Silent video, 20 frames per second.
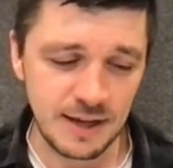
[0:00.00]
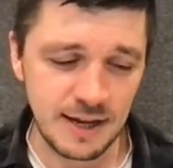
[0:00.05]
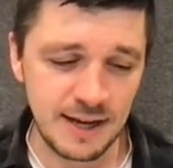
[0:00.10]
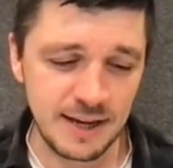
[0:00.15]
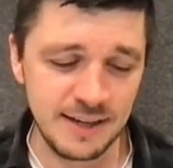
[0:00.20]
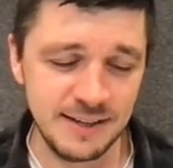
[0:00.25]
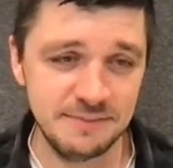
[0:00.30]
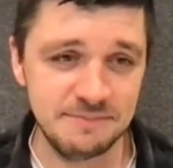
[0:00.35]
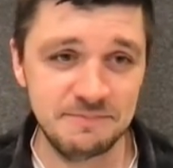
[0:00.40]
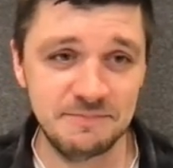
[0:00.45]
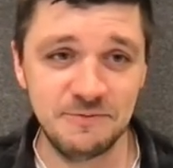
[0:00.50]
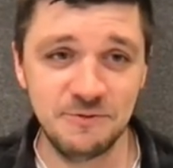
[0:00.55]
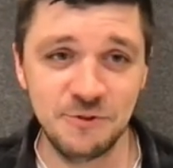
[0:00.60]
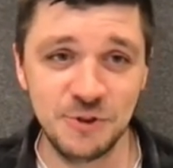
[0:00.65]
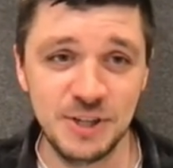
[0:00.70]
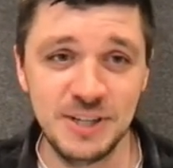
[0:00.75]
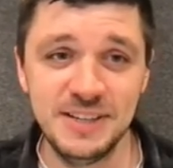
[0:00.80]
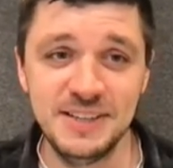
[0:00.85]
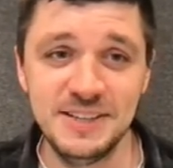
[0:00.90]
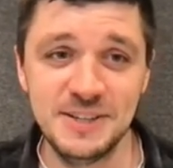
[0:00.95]
I
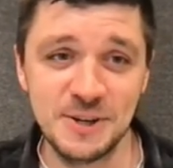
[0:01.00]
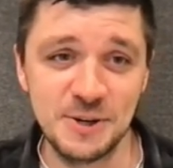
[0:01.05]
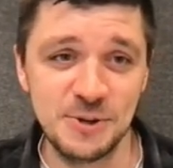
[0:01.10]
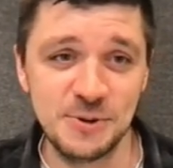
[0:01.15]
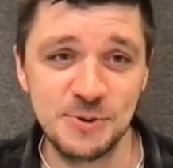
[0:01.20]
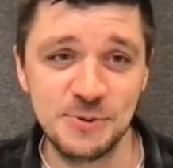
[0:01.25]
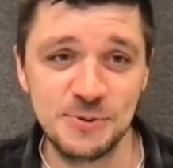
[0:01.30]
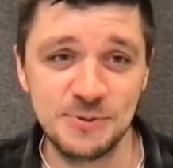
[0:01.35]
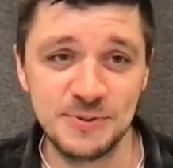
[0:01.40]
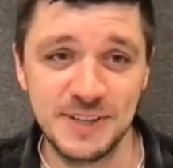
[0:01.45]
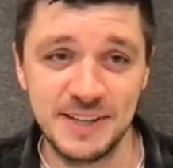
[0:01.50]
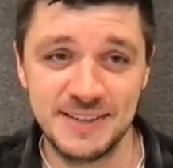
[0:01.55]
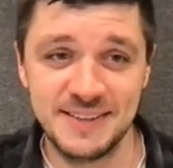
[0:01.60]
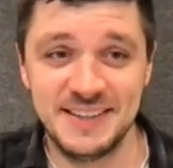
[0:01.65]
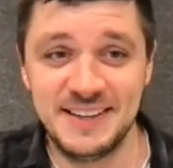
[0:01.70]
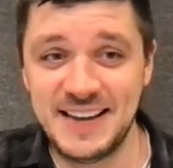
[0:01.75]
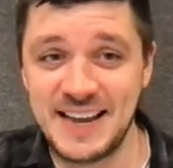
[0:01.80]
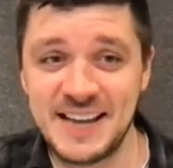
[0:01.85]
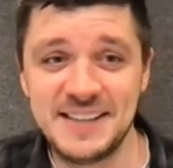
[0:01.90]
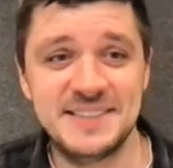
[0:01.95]
really know like
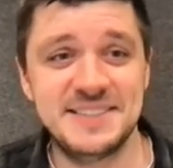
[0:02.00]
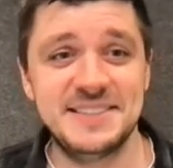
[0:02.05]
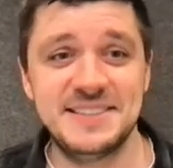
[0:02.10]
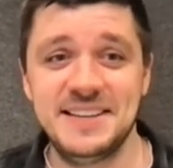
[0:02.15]
the end